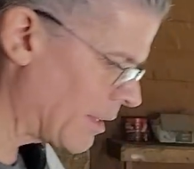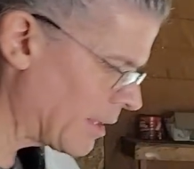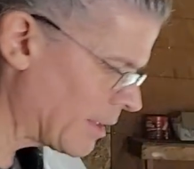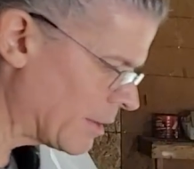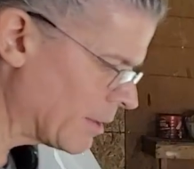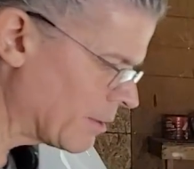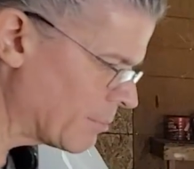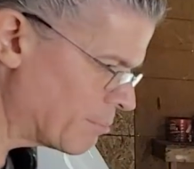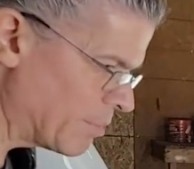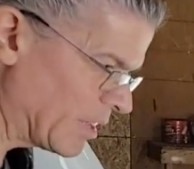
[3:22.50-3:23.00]

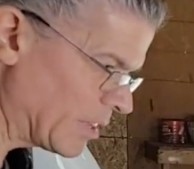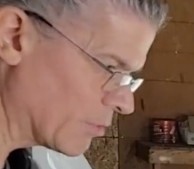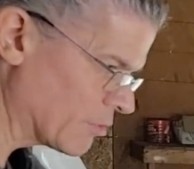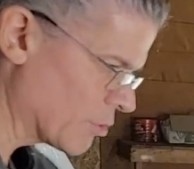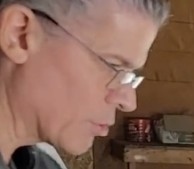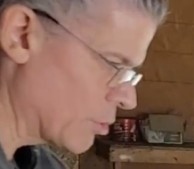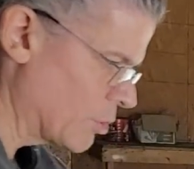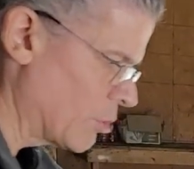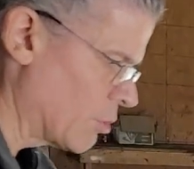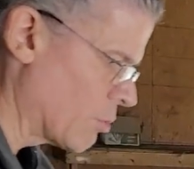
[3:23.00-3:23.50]
then,
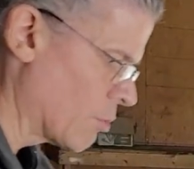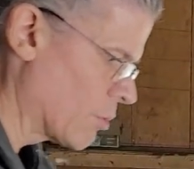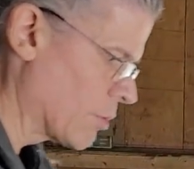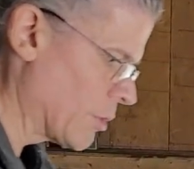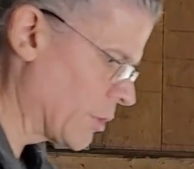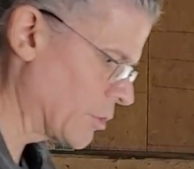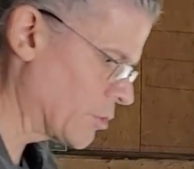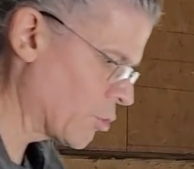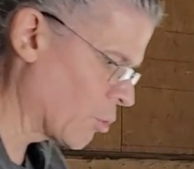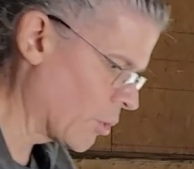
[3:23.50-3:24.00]
because in
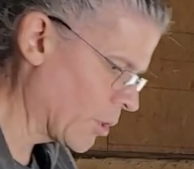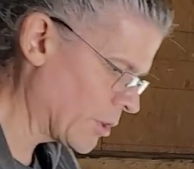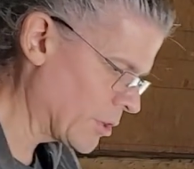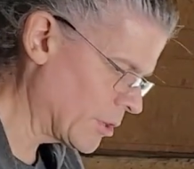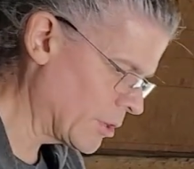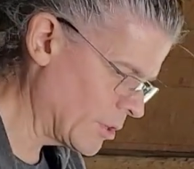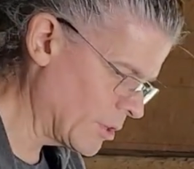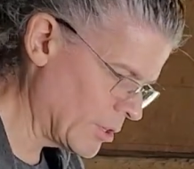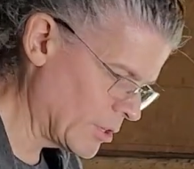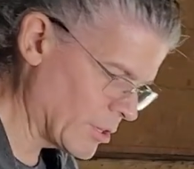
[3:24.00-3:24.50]
order to torque,
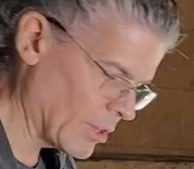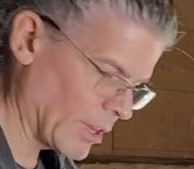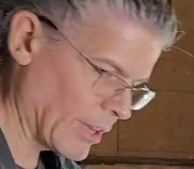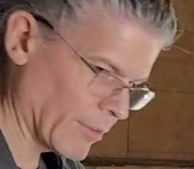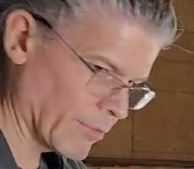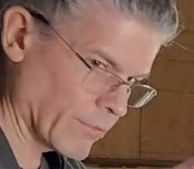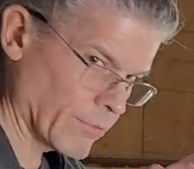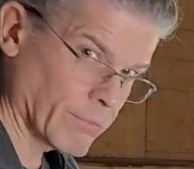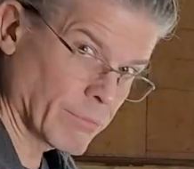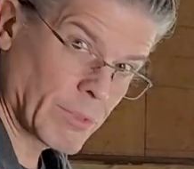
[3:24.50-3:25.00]
you need to
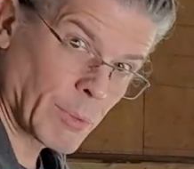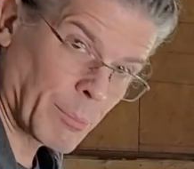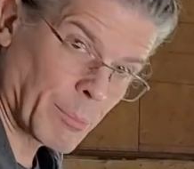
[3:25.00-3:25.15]
have the